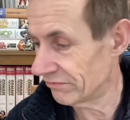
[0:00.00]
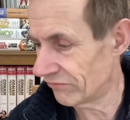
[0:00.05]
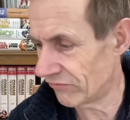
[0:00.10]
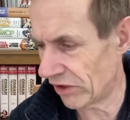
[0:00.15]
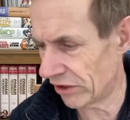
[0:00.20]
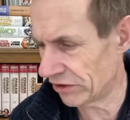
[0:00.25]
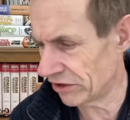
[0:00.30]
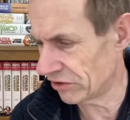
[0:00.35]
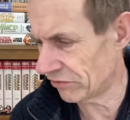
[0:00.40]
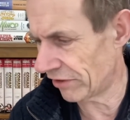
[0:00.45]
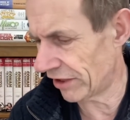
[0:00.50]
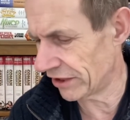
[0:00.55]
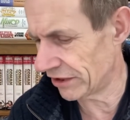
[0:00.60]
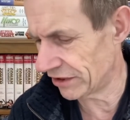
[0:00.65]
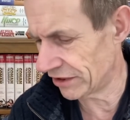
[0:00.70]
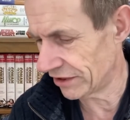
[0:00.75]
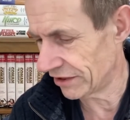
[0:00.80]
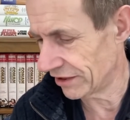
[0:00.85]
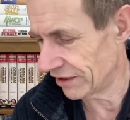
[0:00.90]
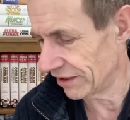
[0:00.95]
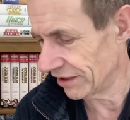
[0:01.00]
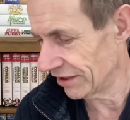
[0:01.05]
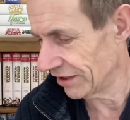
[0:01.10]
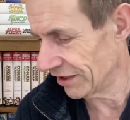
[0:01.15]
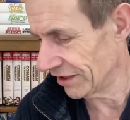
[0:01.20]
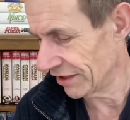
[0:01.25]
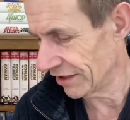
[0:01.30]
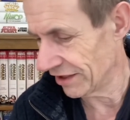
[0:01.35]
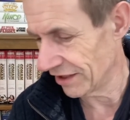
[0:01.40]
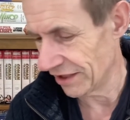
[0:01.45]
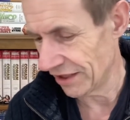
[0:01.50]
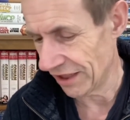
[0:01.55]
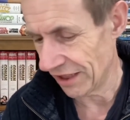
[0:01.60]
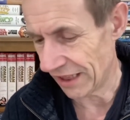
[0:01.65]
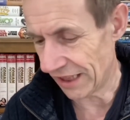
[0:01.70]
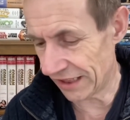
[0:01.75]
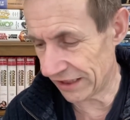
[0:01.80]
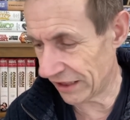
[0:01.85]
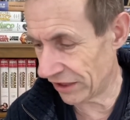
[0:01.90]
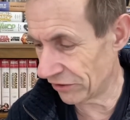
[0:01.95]
Very strange.
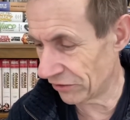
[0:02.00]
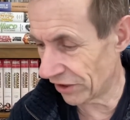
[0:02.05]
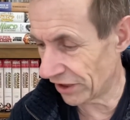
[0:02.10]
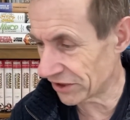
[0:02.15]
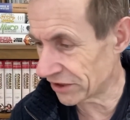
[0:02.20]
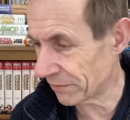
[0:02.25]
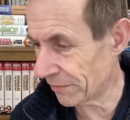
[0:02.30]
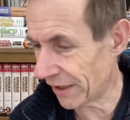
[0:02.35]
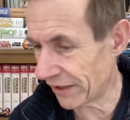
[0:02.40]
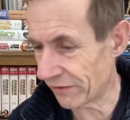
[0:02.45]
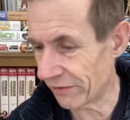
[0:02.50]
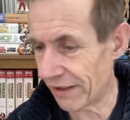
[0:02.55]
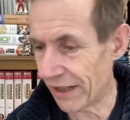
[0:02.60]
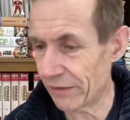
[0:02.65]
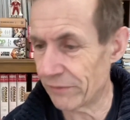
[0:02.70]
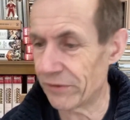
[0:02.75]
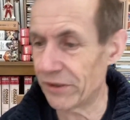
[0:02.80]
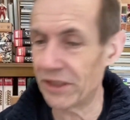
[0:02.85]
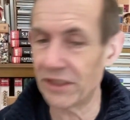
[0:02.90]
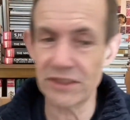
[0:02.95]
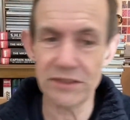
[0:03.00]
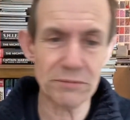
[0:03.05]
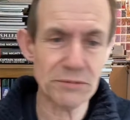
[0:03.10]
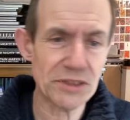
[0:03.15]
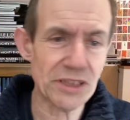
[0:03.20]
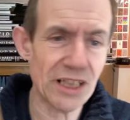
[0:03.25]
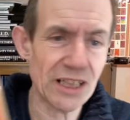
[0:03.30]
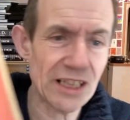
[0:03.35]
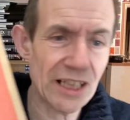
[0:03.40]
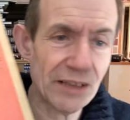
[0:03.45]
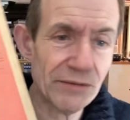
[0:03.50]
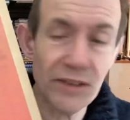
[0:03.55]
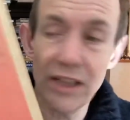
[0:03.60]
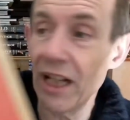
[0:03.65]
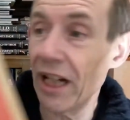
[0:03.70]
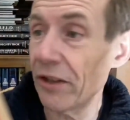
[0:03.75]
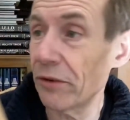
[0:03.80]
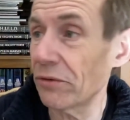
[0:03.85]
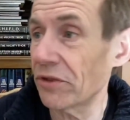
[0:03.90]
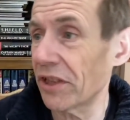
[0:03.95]
And then you got some other adverts, which I love.
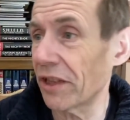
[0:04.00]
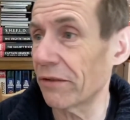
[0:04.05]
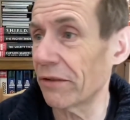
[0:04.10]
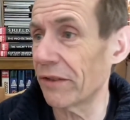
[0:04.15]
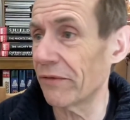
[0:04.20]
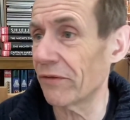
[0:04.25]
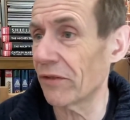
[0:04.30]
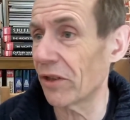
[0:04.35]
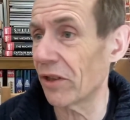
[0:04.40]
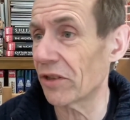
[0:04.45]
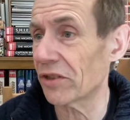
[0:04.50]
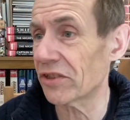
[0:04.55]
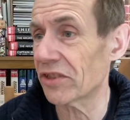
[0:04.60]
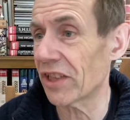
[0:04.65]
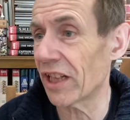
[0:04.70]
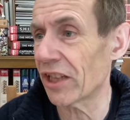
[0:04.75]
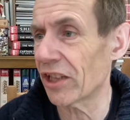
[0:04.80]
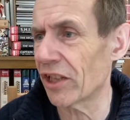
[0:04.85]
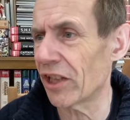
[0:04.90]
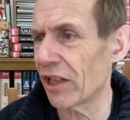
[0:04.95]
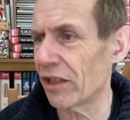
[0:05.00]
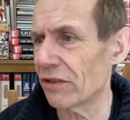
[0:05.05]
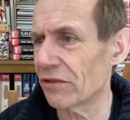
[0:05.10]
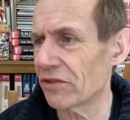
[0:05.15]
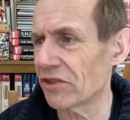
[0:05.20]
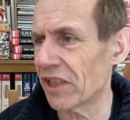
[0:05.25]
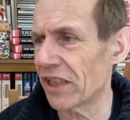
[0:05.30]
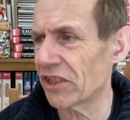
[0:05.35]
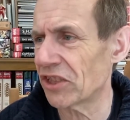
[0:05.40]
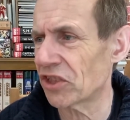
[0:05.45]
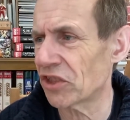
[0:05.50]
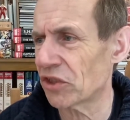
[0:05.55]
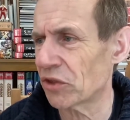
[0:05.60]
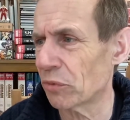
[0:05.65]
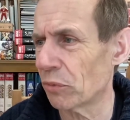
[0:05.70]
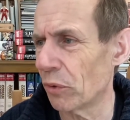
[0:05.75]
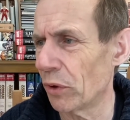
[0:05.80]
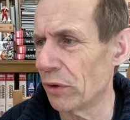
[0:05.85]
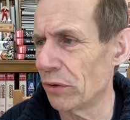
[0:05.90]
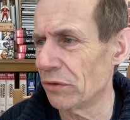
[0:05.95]
And also, even got uh, Girls It's
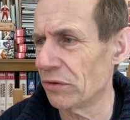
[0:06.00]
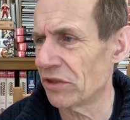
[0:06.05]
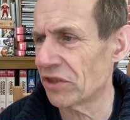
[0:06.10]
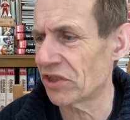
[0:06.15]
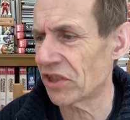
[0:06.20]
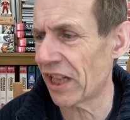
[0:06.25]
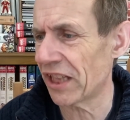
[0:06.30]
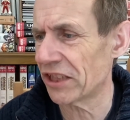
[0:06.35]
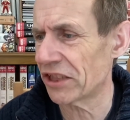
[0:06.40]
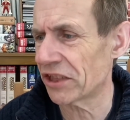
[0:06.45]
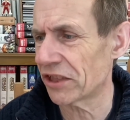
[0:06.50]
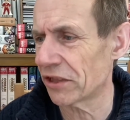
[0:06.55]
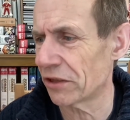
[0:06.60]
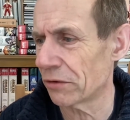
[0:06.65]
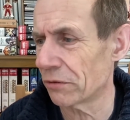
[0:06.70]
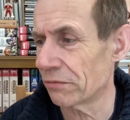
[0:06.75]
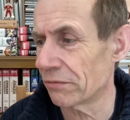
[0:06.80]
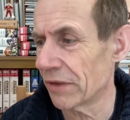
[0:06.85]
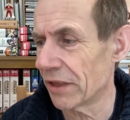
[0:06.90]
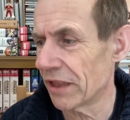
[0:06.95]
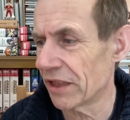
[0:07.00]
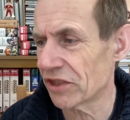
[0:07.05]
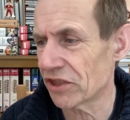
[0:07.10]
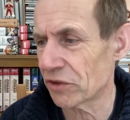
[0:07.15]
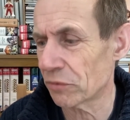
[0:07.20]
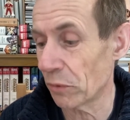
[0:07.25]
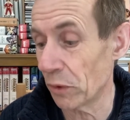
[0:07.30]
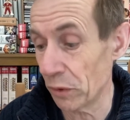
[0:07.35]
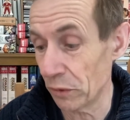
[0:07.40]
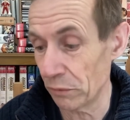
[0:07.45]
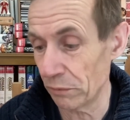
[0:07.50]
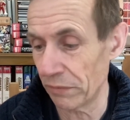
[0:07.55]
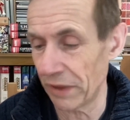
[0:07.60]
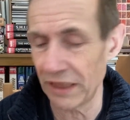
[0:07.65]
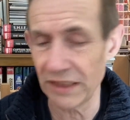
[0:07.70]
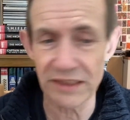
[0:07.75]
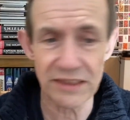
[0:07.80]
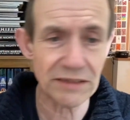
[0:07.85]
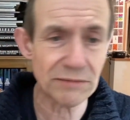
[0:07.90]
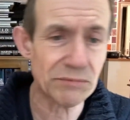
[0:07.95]
Swoon Sational, swoon
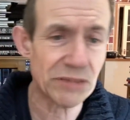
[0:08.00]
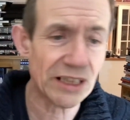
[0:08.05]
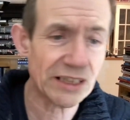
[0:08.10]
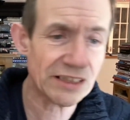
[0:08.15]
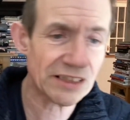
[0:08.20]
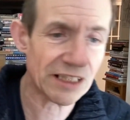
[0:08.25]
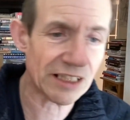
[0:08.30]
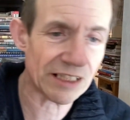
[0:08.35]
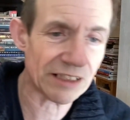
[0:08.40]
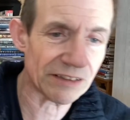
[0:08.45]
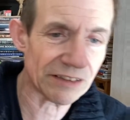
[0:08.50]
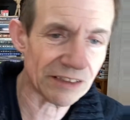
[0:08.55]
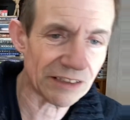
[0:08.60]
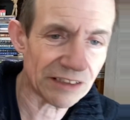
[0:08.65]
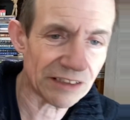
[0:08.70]
base bracelet.